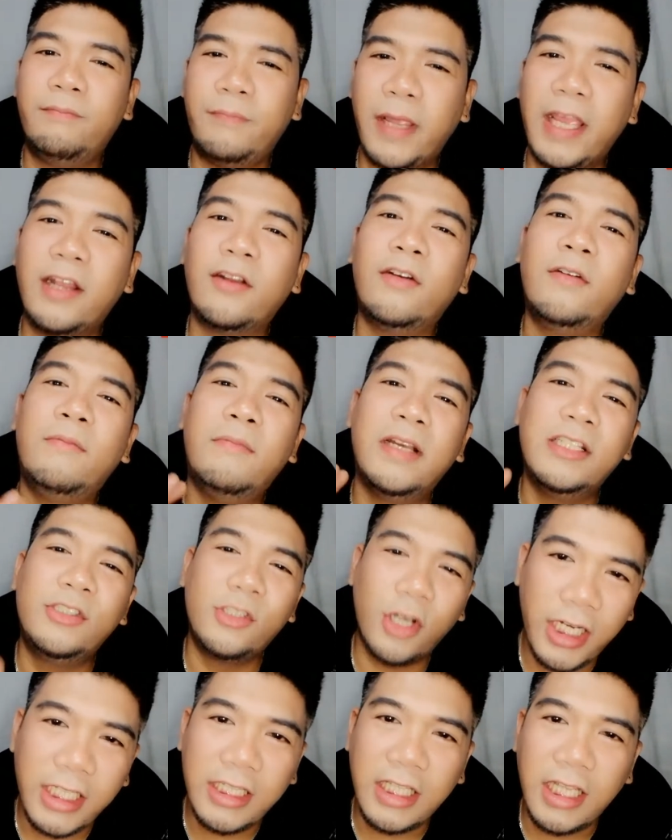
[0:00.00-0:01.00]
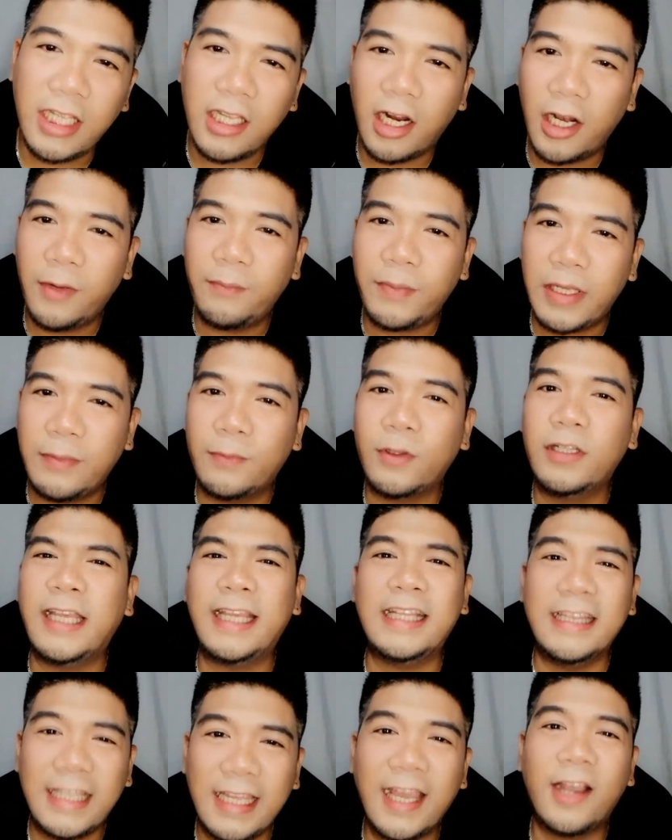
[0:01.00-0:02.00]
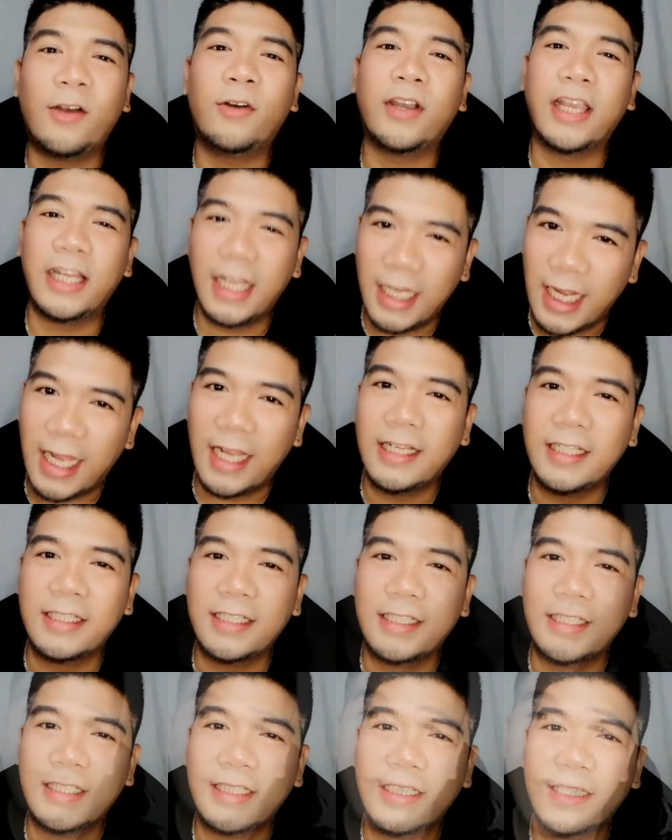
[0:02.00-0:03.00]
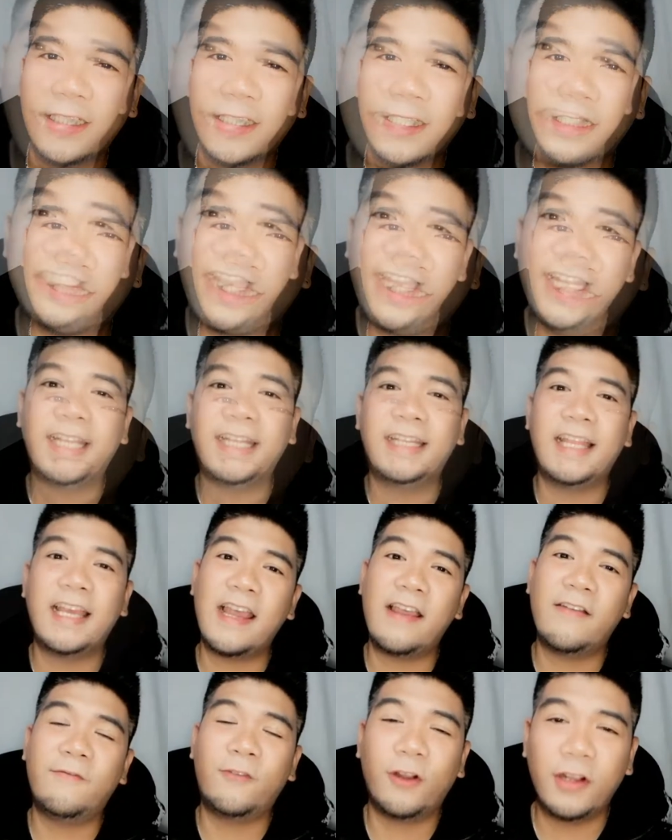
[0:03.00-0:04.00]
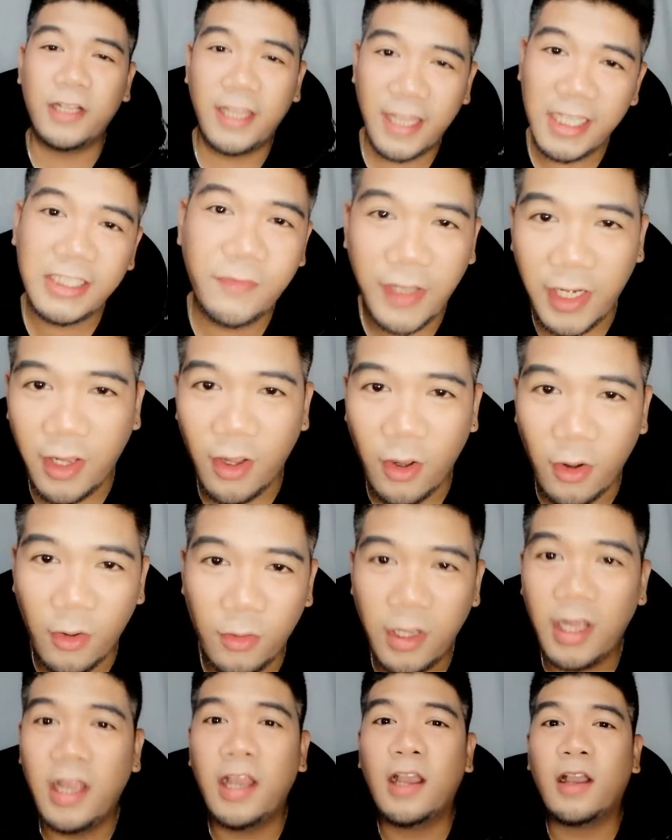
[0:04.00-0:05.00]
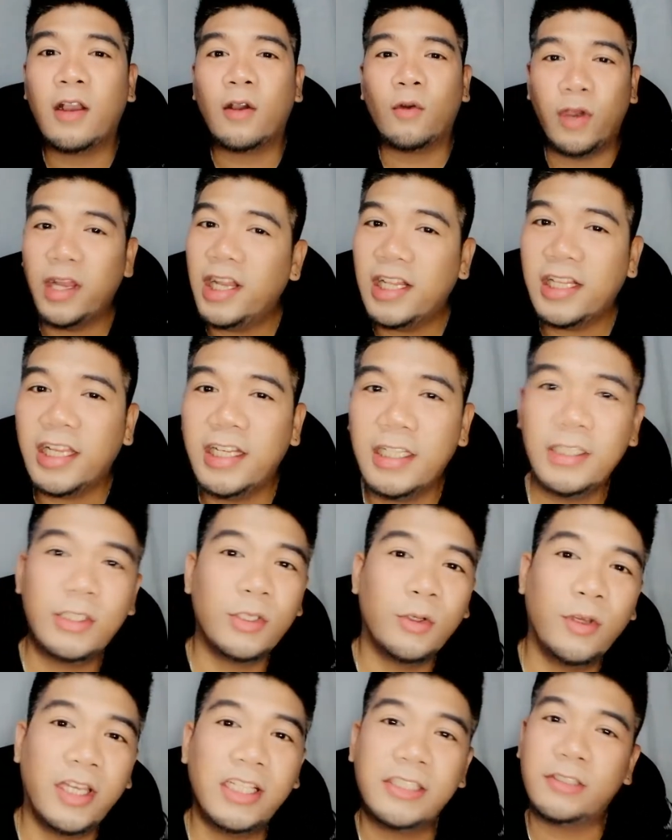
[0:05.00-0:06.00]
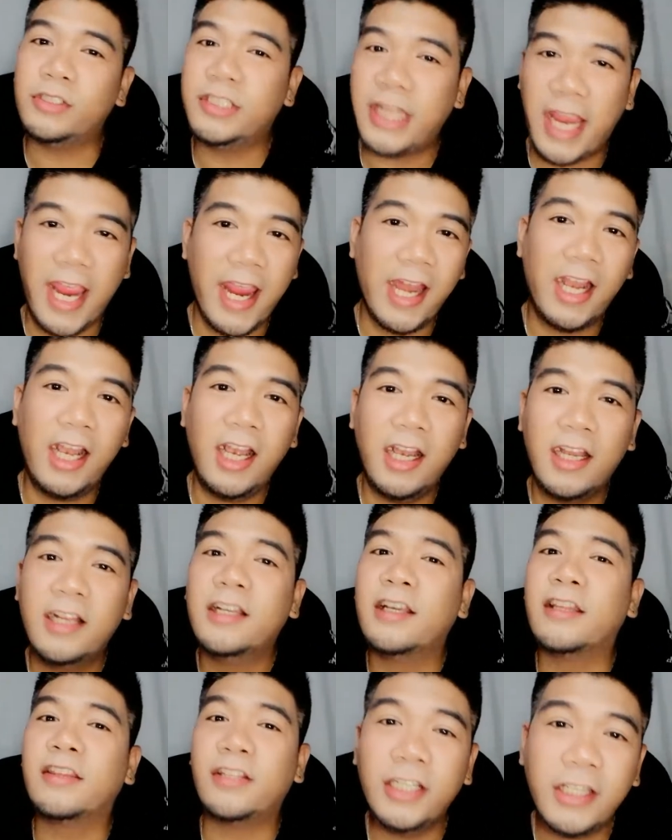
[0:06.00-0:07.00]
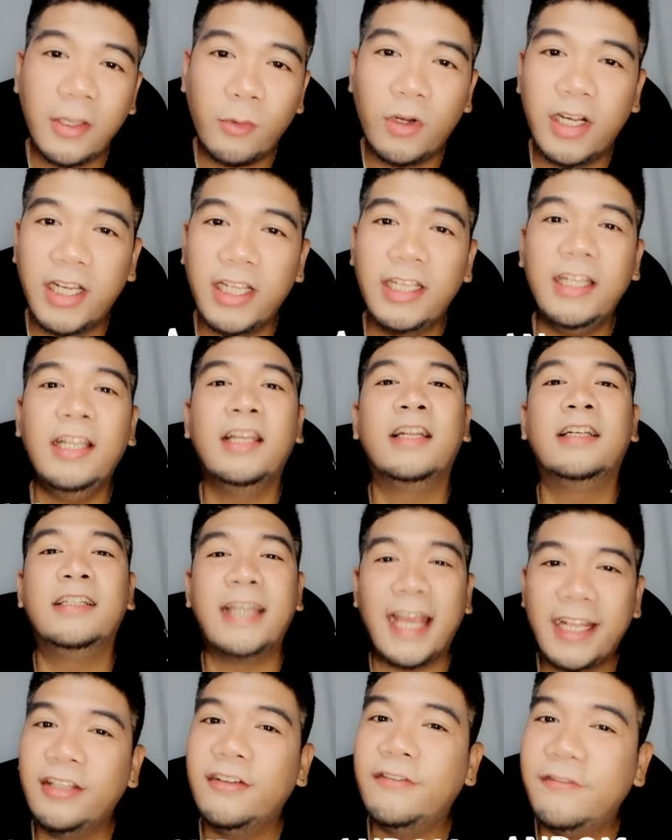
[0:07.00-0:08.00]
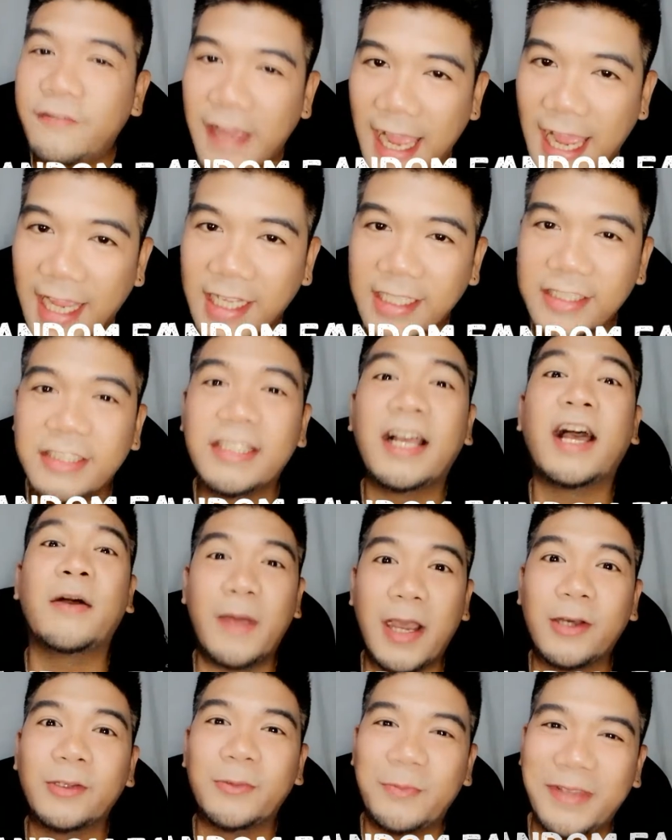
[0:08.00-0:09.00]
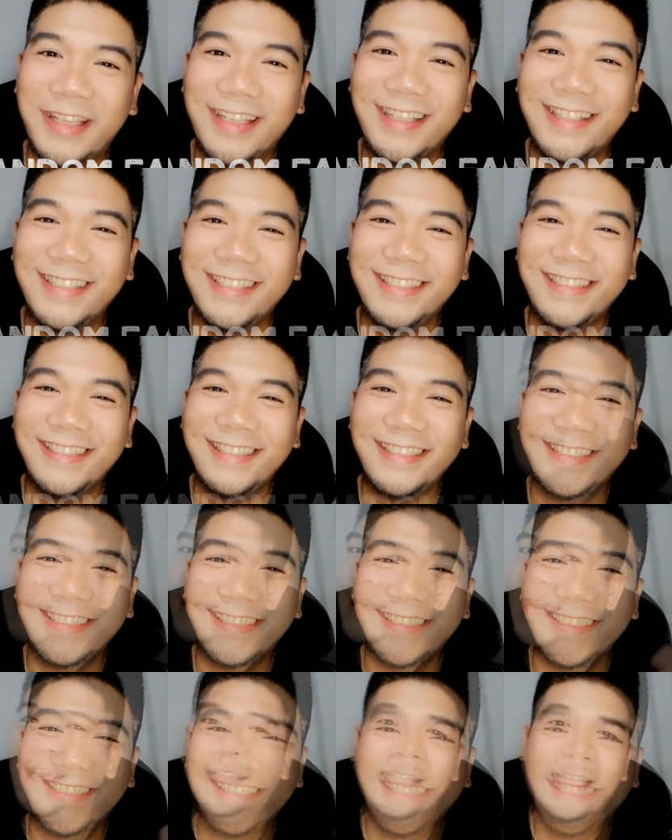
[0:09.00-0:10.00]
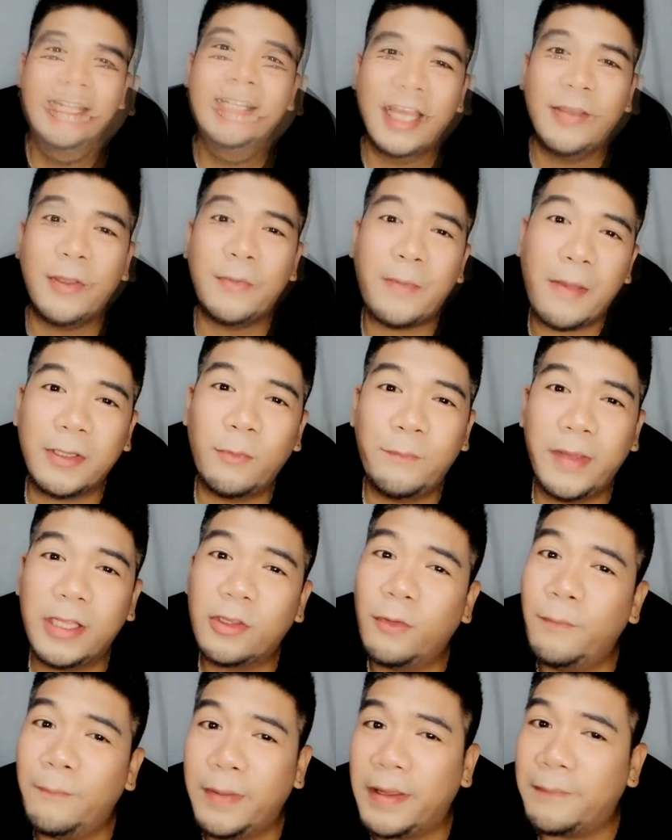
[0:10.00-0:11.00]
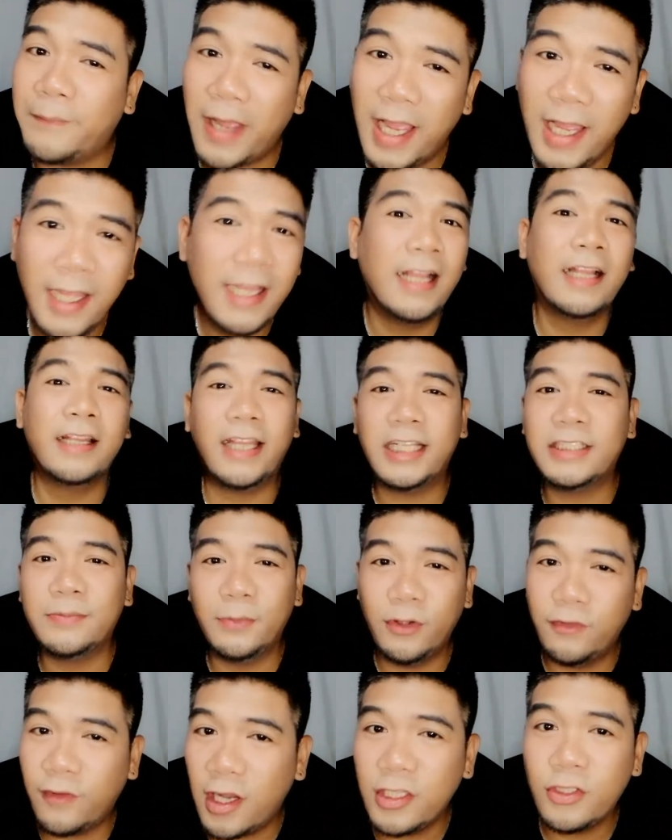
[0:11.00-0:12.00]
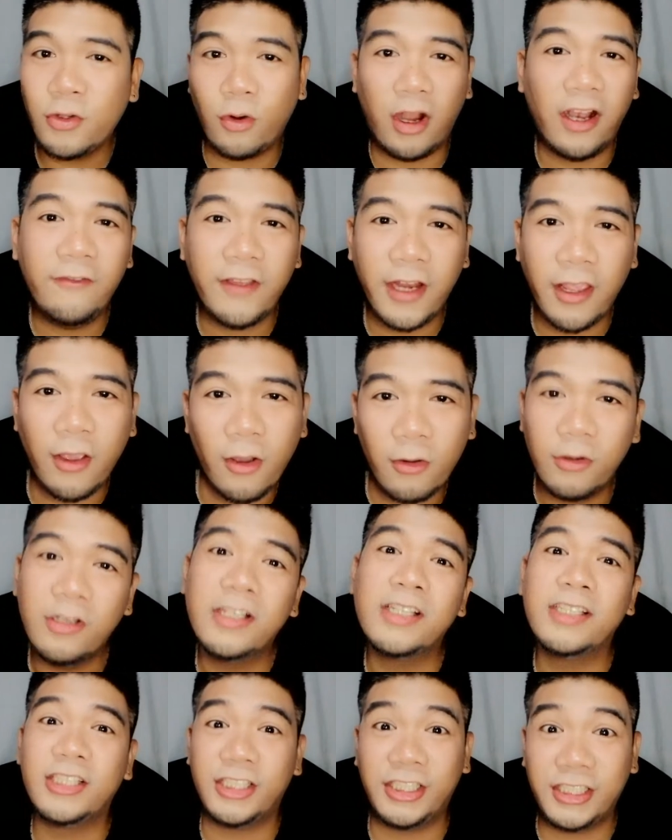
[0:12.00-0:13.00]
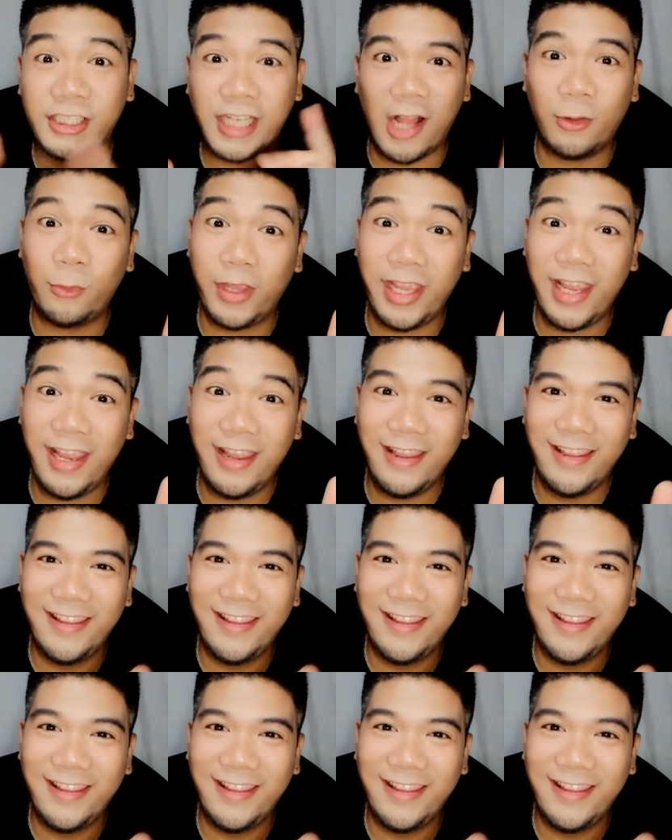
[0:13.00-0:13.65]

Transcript: Pero majority are people na hindi ako kilala. Kaya naman, I decided na for this video, what I'm gonna do is to share thirty-one random facts about me. Kaya hindi na tayo papatumpik-tumpik pa. Let's move on to our video, shall we?